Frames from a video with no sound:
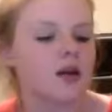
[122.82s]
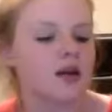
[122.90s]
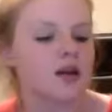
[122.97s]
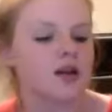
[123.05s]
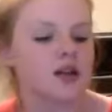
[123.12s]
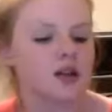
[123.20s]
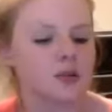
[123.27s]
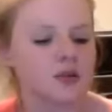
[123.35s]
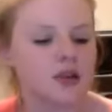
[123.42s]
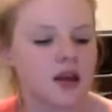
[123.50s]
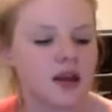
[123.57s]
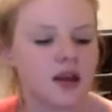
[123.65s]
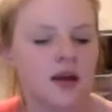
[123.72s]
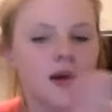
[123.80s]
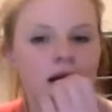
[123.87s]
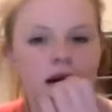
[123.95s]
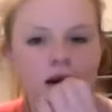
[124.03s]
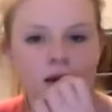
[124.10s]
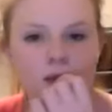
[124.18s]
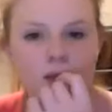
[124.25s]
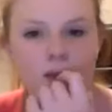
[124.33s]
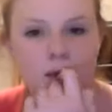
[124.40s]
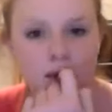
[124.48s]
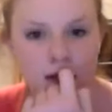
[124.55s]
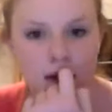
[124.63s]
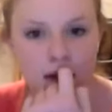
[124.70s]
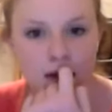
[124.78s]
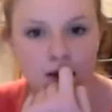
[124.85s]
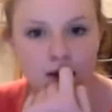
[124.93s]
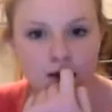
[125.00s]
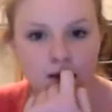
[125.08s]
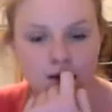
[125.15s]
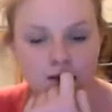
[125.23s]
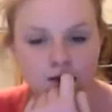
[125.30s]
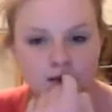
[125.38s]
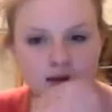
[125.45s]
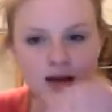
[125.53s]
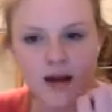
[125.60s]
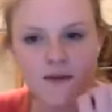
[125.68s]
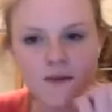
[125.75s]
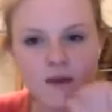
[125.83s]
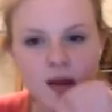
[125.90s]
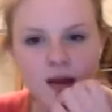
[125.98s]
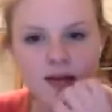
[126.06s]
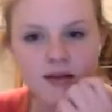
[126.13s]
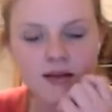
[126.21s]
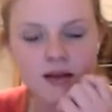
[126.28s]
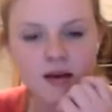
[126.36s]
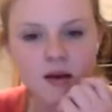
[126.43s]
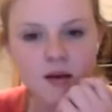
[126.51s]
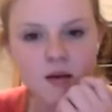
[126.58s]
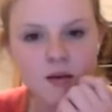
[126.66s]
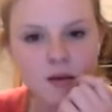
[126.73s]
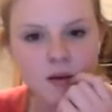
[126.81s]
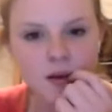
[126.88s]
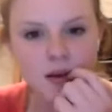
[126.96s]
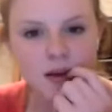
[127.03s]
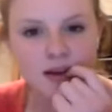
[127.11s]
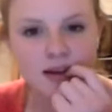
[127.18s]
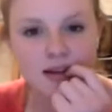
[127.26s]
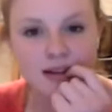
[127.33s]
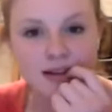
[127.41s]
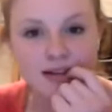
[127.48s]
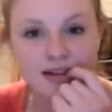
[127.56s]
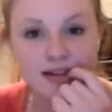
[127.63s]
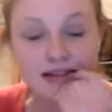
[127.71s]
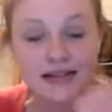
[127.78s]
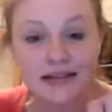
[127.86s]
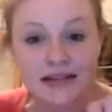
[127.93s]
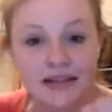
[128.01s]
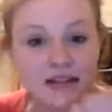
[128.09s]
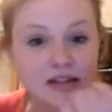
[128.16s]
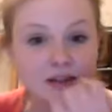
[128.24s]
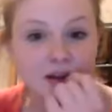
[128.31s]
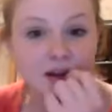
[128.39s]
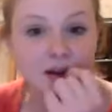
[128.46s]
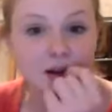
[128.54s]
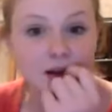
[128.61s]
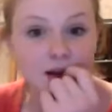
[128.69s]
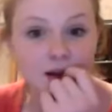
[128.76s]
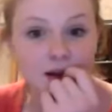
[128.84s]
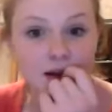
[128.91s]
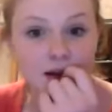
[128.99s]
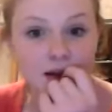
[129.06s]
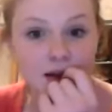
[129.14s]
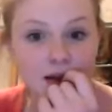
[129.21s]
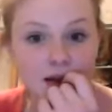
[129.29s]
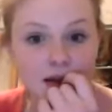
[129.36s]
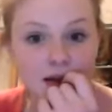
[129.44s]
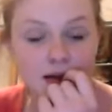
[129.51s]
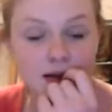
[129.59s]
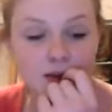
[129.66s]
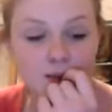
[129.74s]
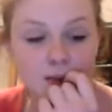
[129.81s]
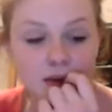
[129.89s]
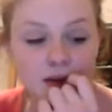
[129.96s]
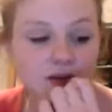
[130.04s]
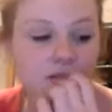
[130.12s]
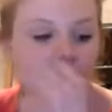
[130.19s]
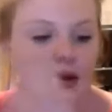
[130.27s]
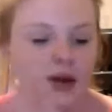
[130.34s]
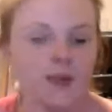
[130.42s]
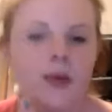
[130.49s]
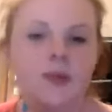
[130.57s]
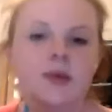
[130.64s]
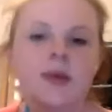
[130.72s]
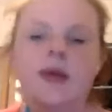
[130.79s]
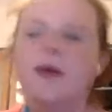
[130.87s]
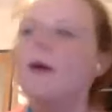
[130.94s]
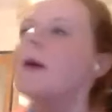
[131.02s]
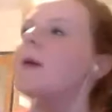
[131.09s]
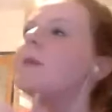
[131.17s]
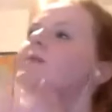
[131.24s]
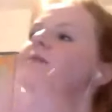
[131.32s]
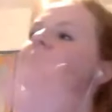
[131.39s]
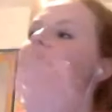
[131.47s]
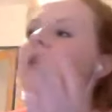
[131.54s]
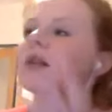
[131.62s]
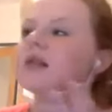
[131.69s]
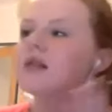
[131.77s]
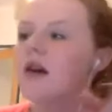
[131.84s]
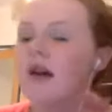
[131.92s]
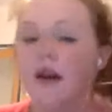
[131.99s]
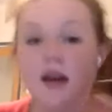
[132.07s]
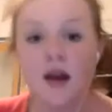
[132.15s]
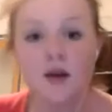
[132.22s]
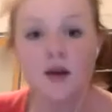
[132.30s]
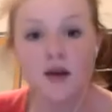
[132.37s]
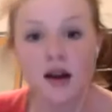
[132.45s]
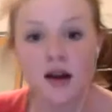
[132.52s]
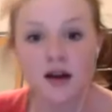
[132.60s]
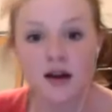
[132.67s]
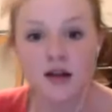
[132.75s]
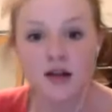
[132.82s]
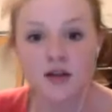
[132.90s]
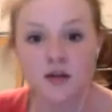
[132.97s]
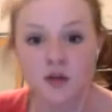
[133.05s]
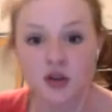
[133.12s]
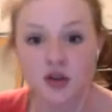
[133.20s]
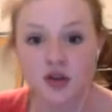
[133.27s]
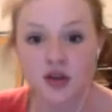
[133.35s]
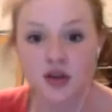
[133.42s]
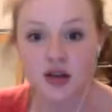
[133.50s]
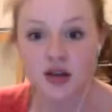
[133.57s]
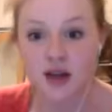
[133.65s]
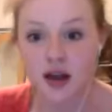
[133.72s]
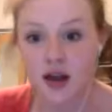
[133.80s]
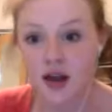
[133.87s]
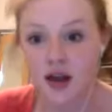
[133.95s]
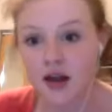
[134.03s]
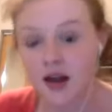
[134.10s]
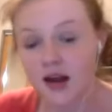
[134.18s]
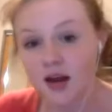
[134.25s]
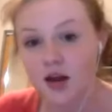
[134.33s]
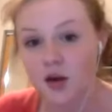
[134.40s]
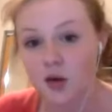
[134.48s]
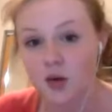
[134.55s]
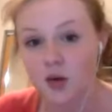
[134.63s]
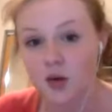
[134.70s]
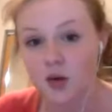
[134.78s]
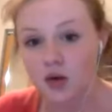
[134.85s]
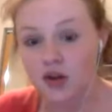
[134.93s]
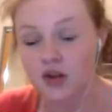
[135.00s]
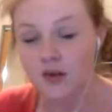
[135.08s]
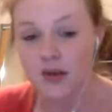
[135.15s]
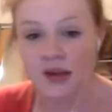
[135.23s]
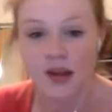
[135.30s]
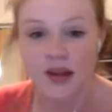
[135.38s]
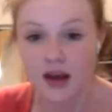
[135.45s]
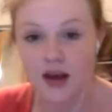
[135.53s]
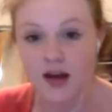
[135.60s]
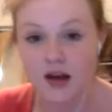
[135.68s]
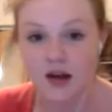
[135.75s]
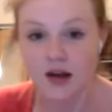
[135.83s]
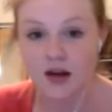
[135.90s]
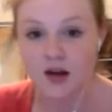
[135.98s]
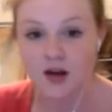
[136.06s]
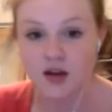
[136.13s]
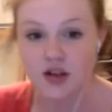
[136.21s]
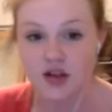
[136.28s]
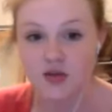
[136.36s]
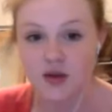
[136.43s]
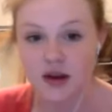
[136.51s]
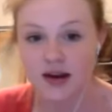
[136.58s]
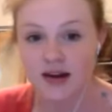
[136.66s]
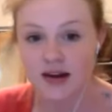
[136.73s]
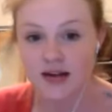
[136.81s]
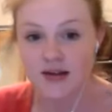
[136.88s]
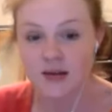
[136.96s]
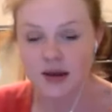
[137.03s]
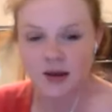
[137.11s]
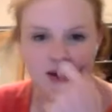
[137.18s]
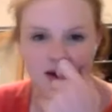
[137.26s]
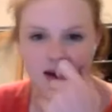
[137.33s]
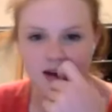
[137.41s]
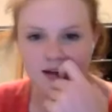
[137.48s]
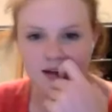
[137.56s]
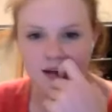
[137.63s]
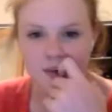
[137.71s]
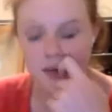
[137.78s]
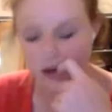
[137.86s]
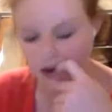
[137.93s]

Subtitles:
the term saying, like I have fans, because I don't at all. But if someone came up to me and said, hey, I recognize you from your stories and I like you, or something like that, or just recognize me, I would talk to them.